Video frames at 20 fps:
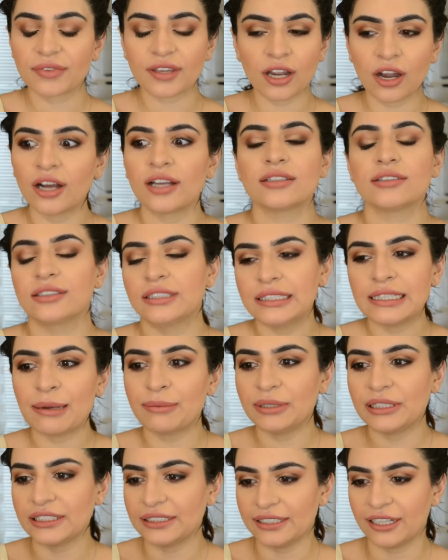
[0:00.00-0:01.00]
let
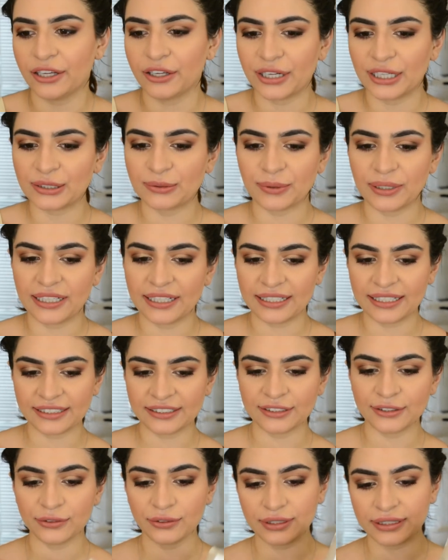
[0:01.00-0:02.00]
me just tell you guys what it is.
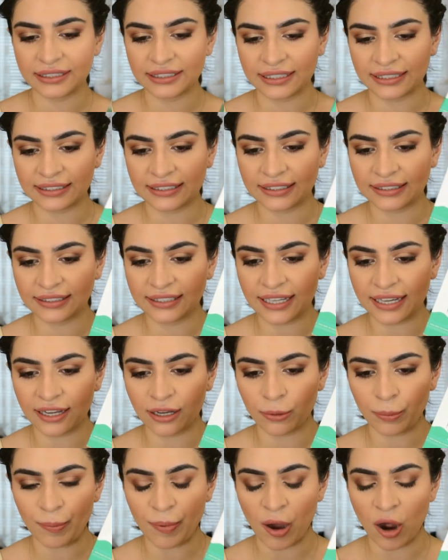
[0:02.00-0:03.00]
So this is the
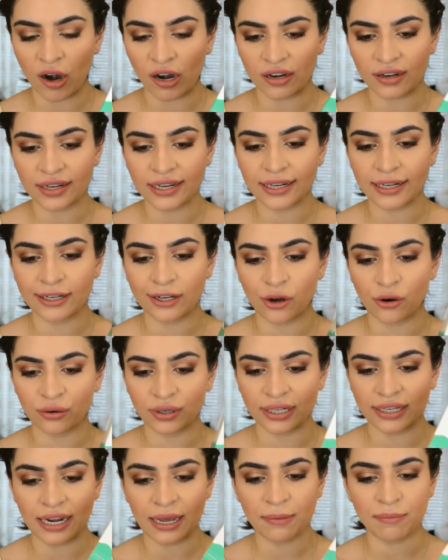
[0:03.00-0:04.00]
Kopari
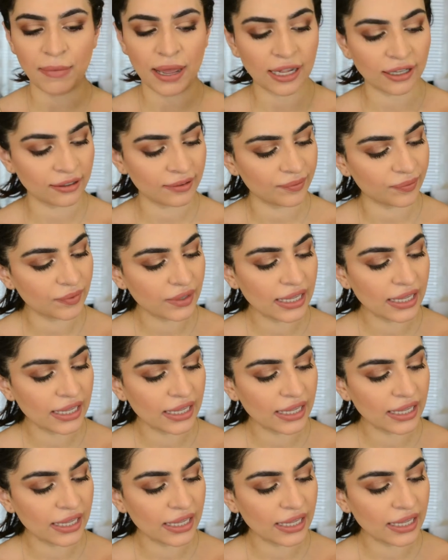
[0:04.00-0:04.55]
coconut melt.